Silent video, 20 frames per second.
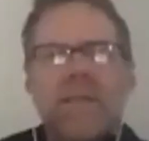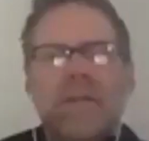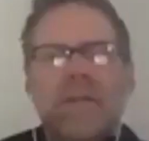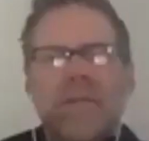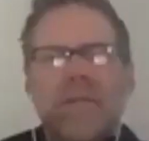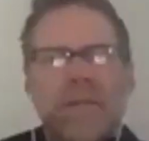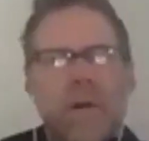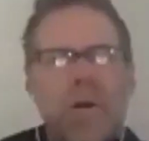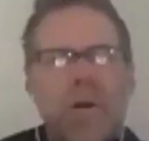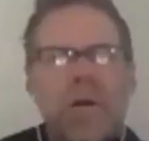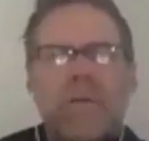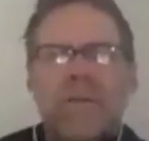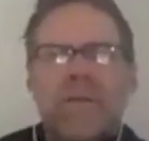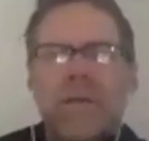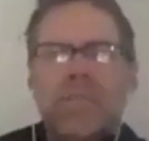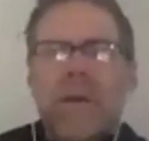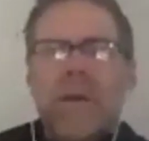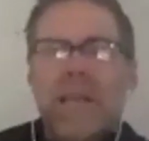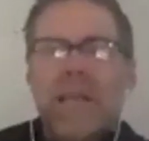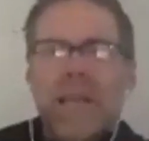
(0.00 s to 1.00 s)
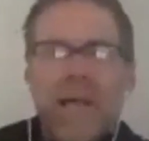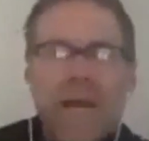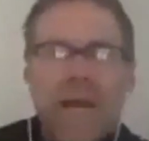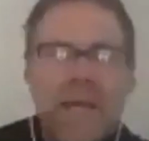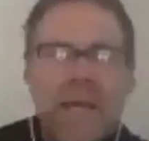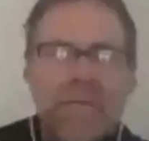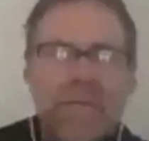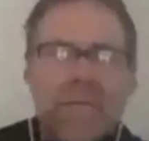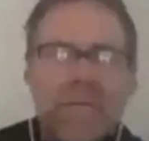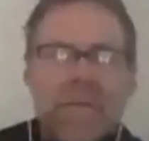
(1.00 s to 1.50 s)
involved in my
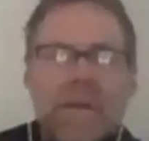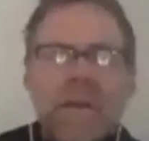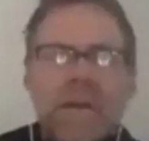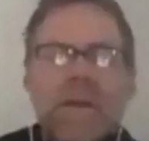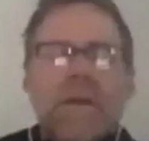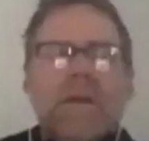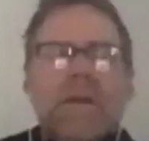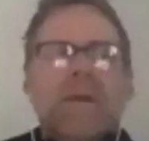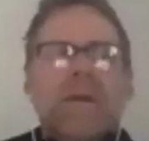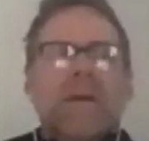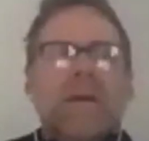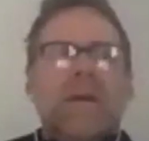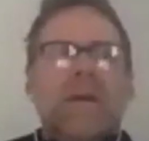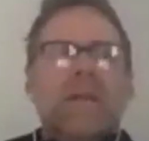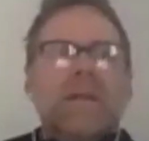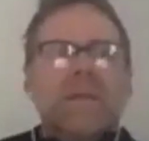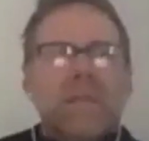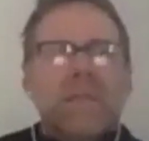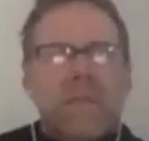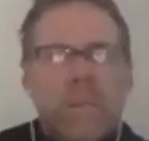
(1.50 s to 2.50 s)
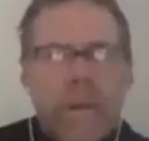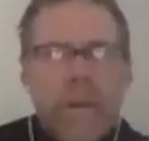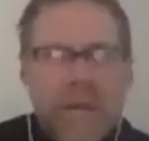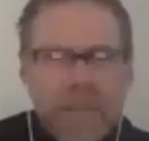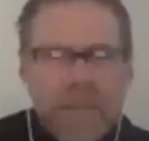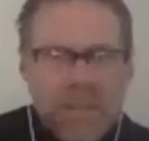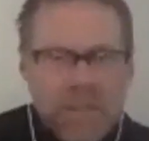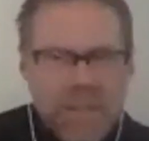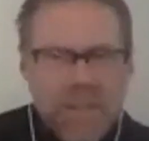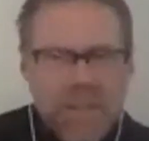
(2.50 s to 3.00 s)
life and
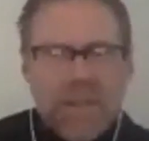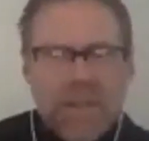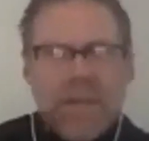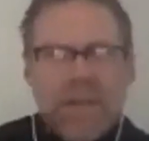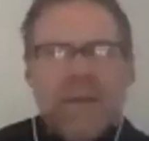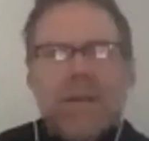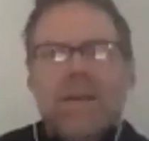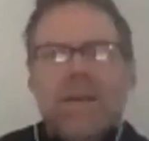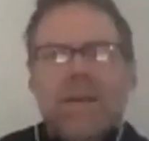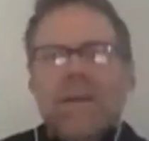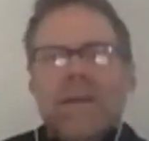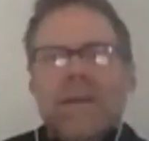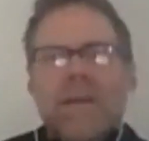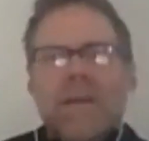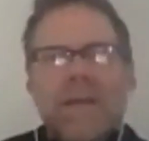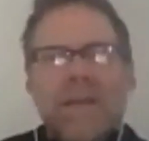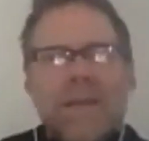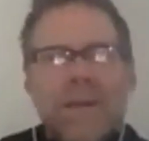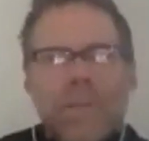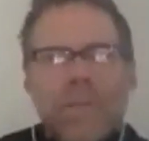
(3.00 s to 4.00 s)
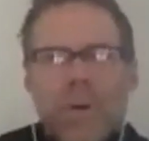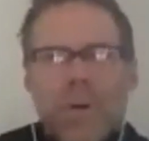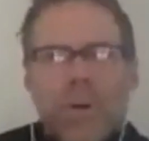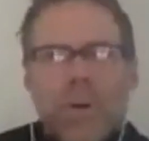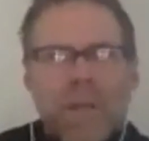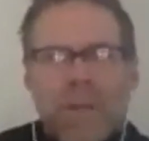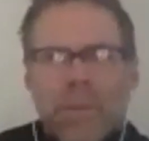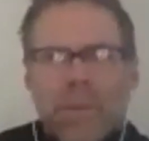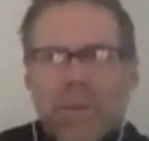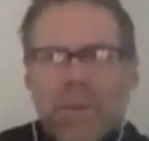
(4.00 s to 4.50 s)
especially in the
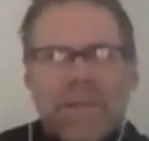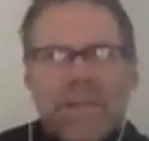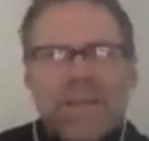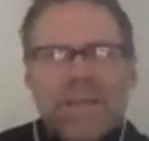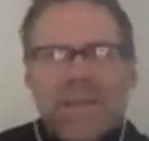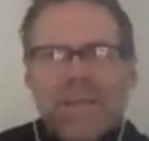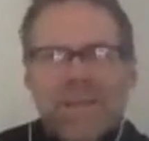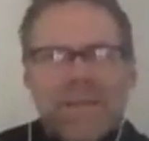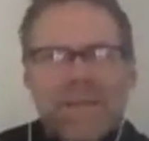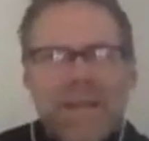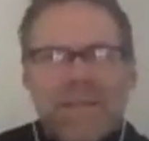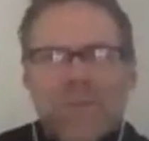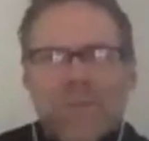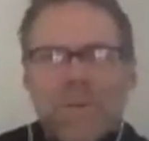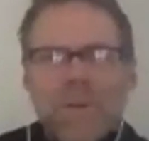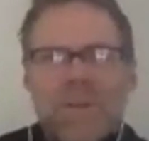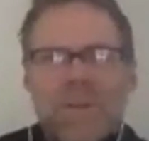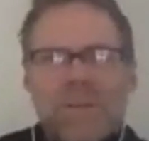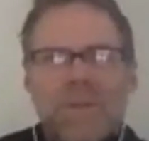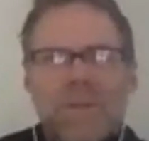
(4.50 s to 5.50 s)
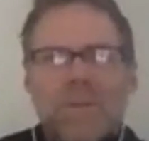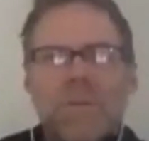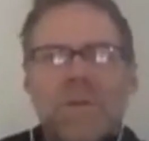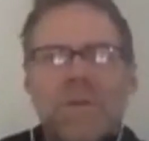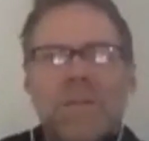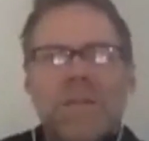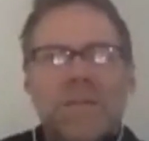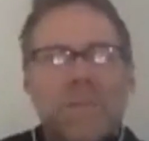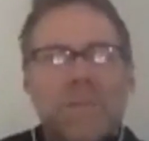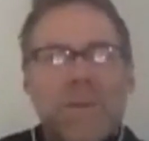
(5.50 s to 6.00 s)
broken pieces because that's where he's
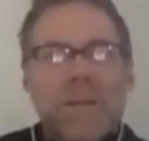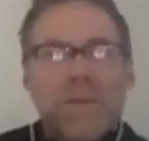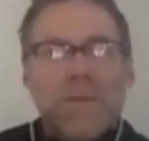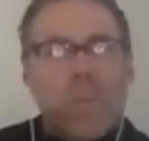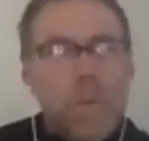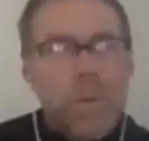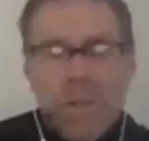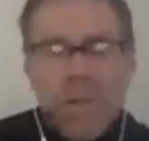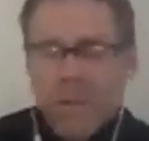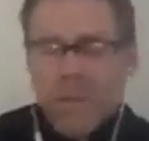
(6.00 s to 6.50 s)
doing his best work.